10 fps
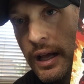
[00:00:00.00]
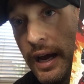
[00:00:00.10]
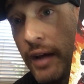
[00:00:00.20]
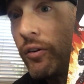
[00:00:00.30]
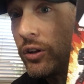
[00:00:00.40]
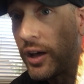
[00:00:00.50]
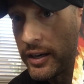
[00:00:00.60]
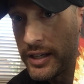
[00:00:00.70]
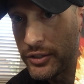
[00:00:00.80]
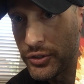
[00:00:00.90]
I have a lot of
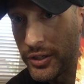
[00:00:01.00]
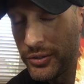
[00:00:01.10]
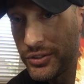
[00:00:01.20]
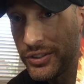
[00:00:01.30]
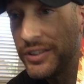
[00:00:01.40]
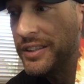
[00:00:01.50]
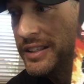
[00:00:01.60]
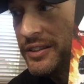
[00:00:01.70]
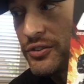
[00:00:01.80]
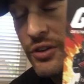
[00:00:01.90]
Destros,
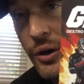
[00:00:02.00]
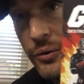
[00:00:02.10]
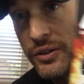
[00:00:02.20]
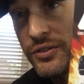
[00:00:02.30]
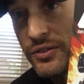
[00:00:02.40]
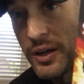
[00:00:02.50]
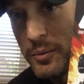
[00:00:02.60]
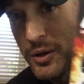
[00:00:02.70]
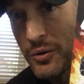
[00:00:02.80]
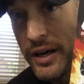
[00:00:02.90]
so this is going to
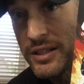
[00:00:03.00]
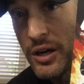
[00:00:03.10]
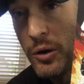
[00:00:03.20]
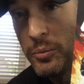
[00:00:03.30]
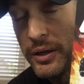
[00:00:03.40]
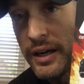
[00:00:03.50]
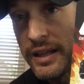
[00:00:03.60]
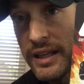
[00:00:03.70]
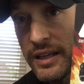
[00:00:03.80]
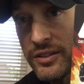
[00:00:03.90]
be great to open, I
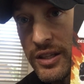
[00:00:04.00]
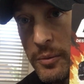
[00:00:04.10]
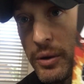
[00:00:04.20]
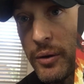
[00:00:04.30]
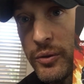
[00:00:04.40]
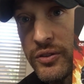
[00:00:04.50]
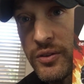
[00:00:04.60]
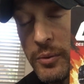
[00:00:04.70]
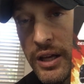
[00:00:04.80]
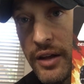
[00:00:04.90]
think, to compare with
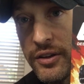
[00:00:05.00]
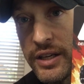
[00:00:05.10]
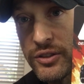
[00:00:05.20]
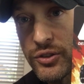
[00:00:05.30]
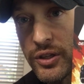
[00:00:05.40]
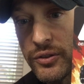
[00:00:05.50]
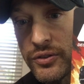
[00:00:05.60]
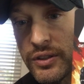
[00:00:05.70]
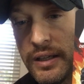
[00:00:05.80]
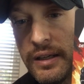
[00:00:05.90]
some of the other
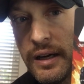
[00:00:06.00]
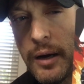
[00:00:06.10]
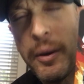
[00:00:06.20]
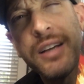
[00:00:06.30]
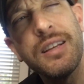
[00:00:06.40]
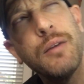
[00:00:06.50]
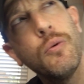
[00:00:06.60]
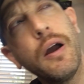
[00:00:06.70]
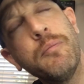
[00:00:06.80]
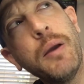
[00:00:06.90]
Destros. I guess
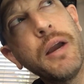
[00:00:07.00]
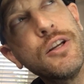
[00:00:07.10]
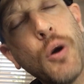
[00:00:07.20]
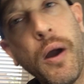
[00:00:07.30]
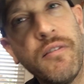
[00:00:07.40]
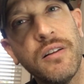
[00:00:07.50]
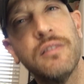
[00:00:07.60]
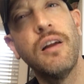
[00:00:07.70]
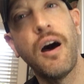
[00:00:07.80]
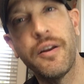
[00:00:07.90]
maybe I don't have a
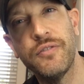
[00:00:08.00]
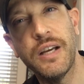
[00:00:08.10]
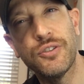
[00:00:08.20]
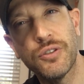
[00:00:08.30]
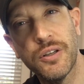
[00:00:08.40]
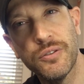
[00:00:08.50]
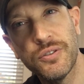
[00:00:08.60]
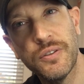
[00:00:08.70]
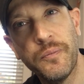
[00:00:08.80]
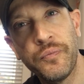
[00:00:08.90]
lot of Destros,
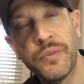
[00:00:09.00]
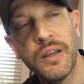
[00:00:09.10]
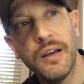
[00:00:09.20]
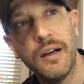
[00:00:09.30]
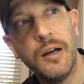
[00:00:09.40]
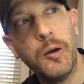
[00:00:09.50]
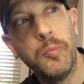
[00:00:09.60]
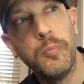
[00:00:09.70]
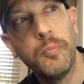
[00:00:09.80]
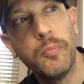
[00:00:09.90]

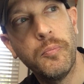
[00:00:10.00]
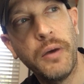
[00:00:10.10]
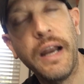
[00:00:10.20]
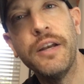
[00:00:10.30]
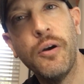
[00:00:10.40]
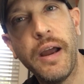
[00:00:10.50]
but I know I